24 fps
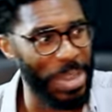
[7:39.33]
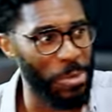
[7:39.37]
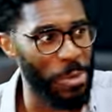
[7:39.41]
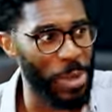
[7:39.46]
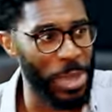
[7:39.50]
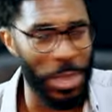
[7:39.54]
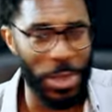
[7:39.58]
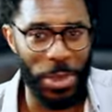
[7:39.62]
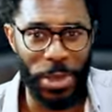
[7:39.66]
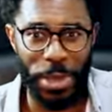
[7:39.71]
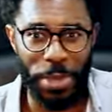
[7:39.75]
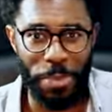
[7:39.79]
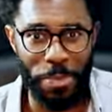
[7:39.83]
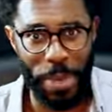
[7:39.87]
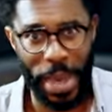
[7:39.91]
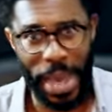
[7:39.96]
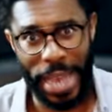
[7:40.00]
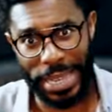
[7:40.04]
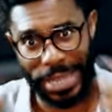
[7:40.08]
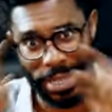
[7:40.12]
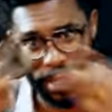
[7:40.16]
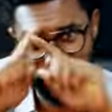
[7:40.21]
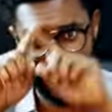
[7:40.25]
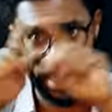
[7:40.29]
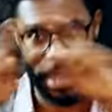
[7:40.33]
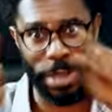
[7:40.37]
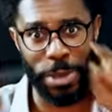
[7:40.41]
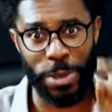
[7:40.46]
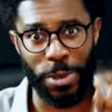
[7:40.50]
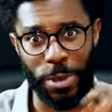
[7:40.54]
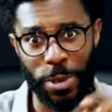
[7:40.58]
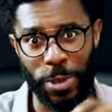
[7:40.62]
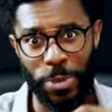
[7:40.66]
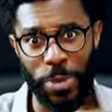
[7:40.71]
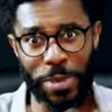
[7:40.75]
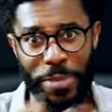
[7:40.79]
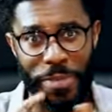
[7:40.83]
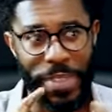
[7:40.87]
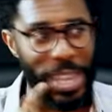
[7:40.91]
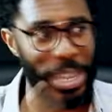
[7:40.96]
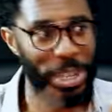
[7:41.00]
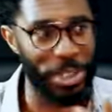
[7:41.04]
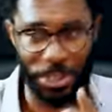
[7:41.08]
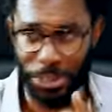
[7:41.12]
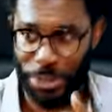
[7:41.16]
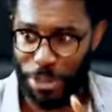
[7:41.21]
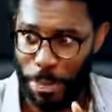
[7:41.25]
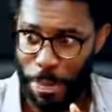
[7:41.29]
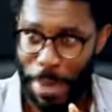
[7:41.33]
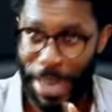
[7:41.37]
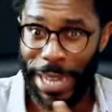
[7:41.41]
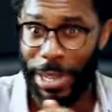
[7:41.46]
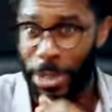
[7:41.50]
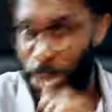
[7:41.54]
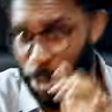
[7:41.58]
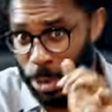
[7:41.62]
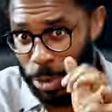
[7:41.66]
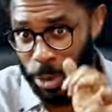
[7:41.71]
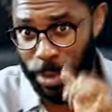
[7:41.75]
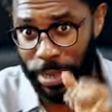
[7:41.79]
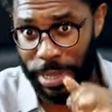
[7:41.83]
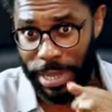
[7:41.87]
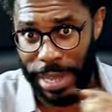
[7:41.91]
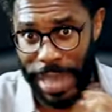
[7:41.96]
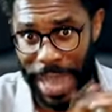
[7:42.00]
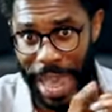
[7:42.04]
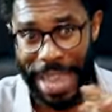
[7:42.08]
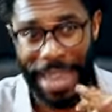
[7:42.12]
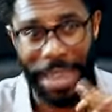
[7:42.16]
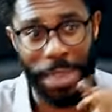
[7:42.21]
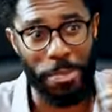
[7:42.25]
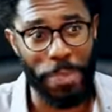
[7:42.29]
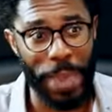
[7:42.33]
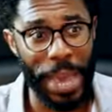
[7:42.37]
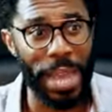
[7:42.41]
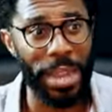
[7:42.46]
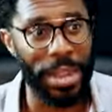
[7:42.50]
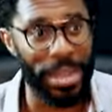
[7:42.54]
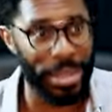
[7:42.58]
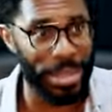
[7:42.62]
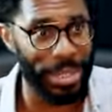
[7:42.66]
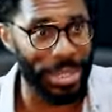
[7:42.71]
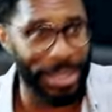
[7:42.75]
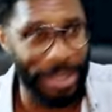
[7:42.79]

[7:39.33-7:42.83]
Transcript: where you could buy singles with instrumentals and acapellas,